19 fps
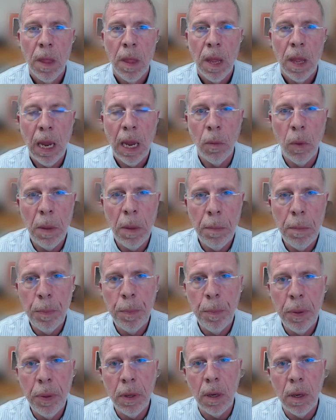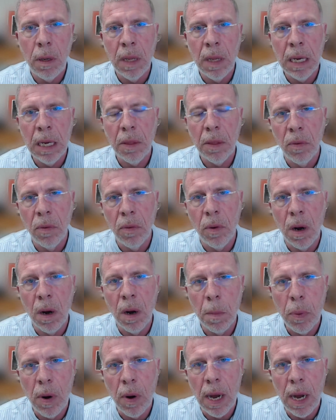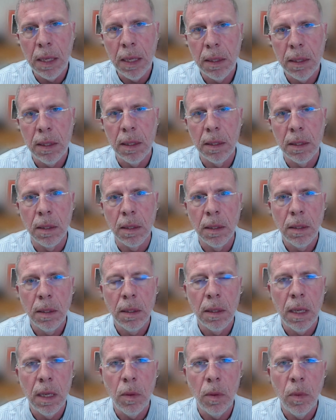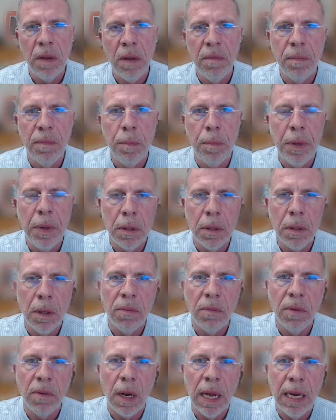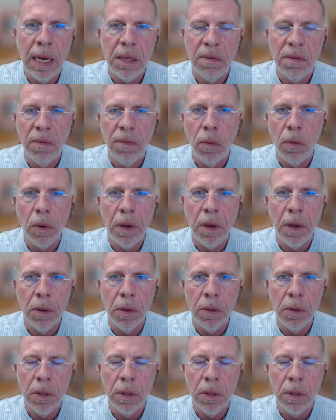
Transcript: and we put all that through our processes that we've built over the last four years